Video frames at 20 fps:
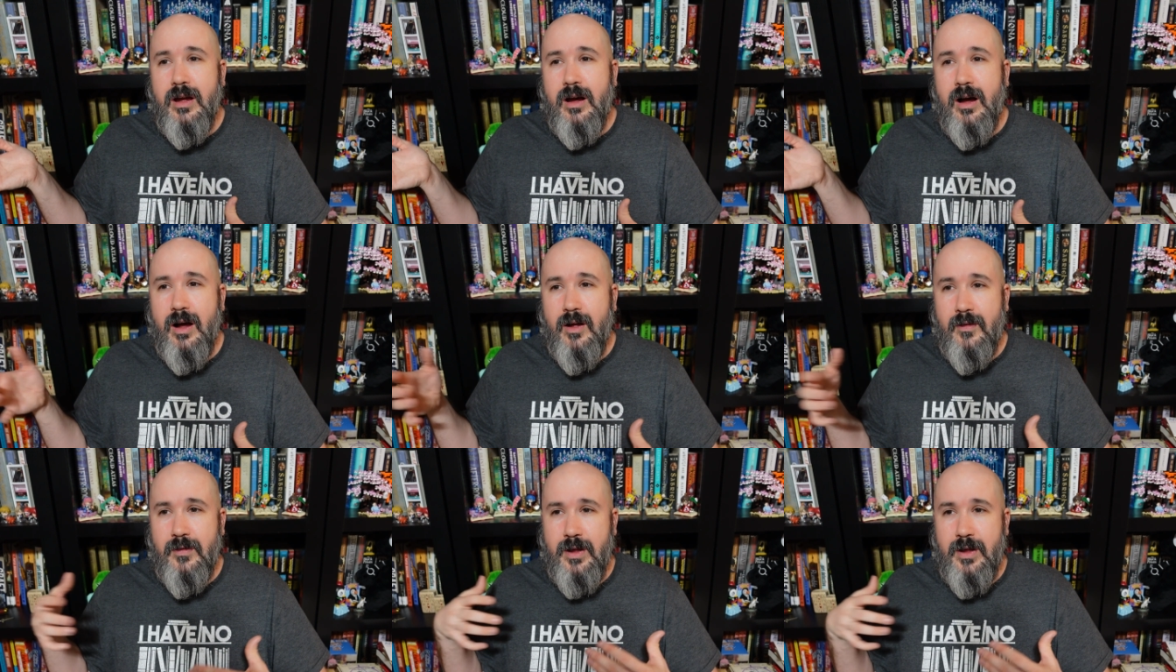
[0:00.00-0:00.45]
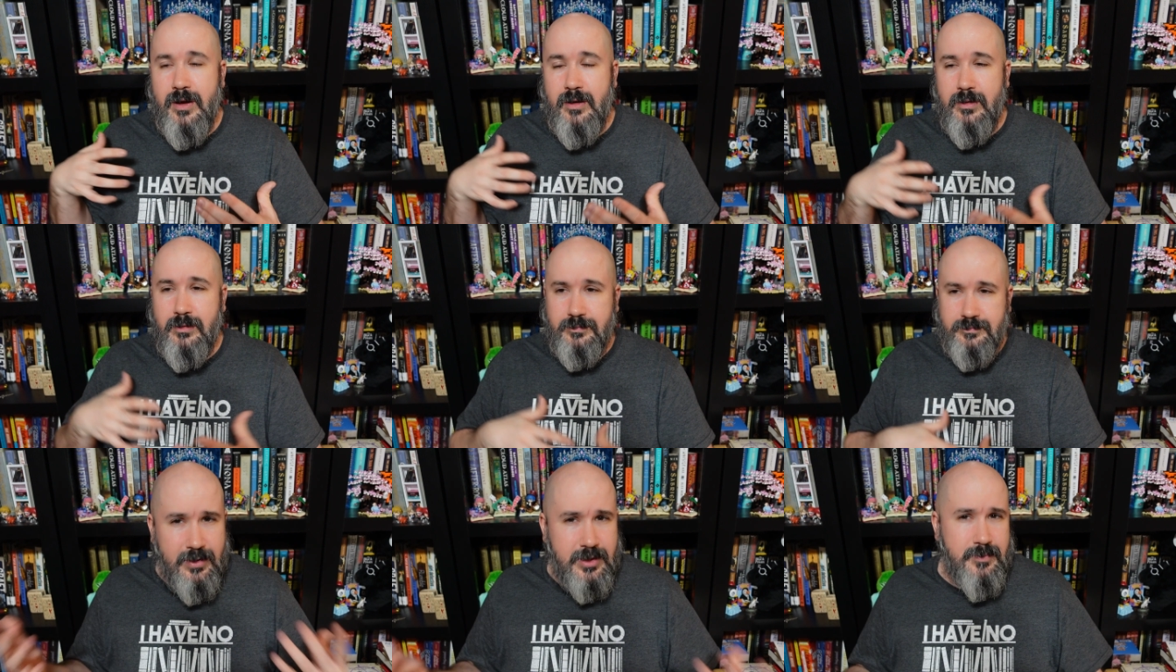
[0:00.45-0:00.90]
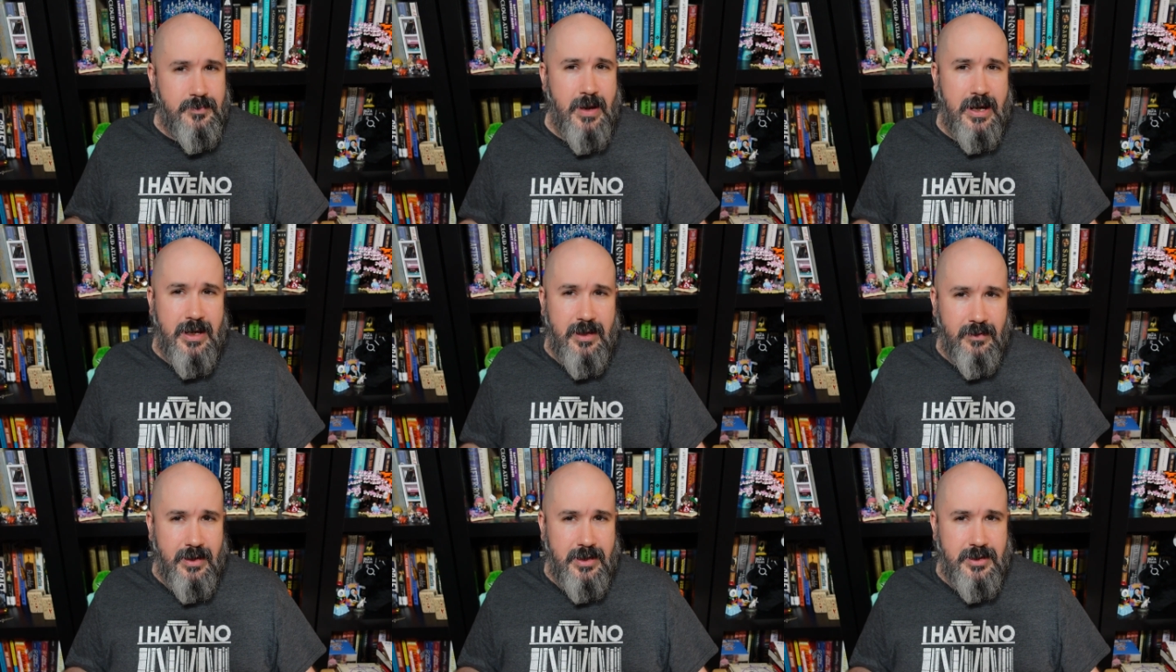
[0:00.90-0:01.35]
although there's
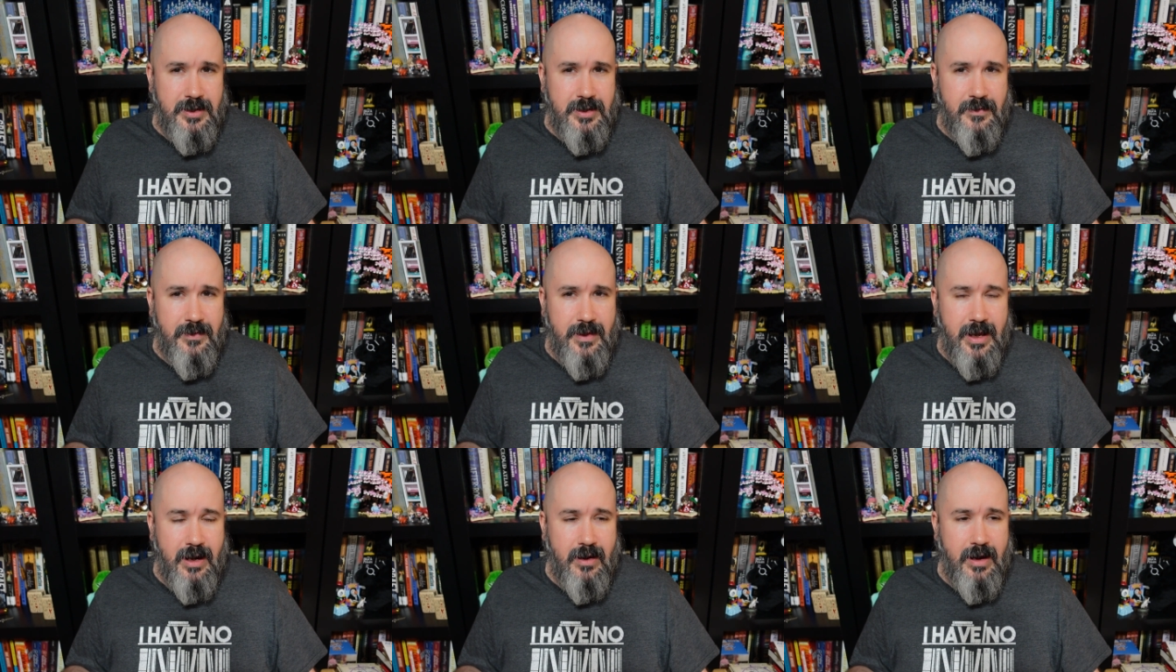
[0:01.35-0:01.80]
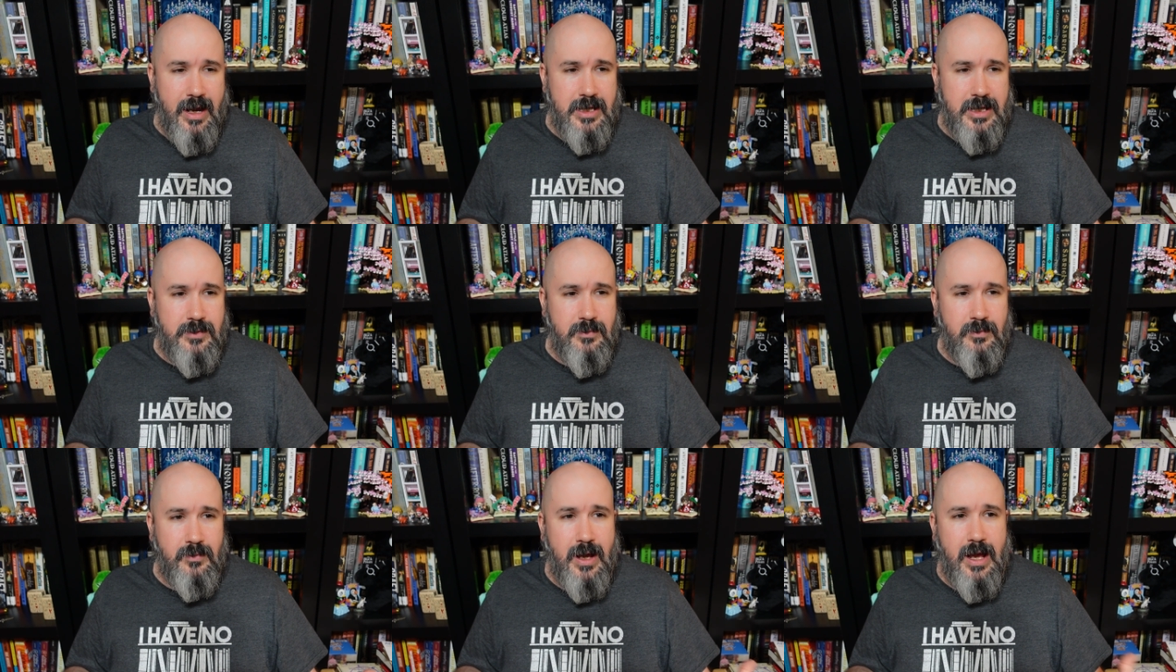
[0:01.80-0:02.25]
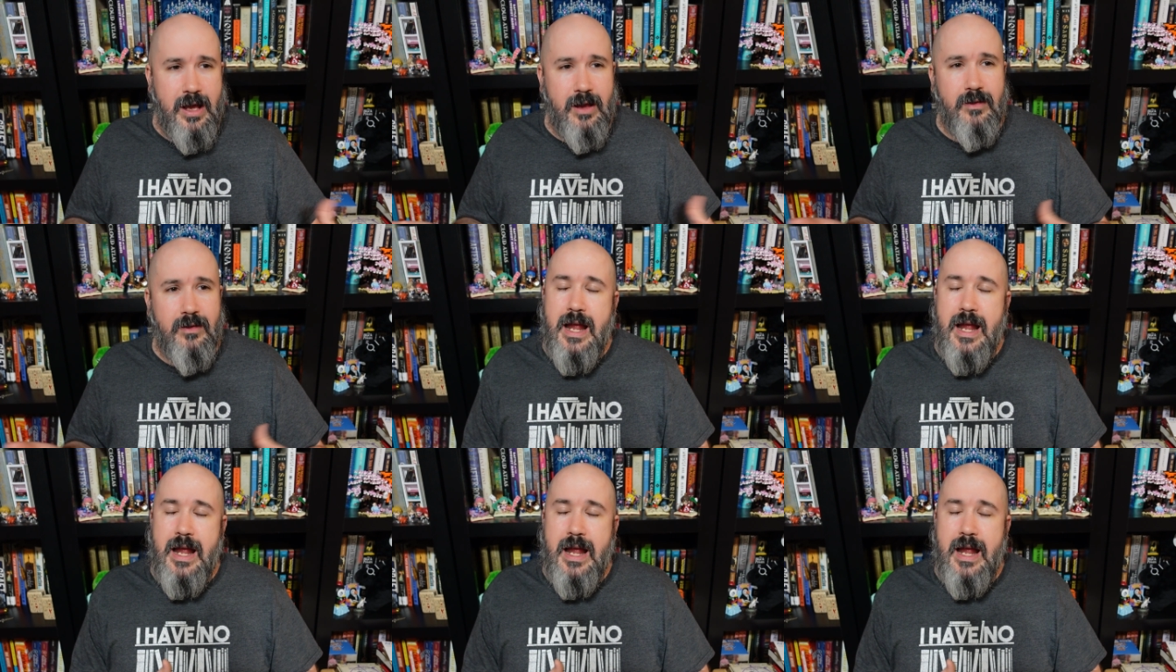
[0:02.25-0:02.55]
speculation there as well.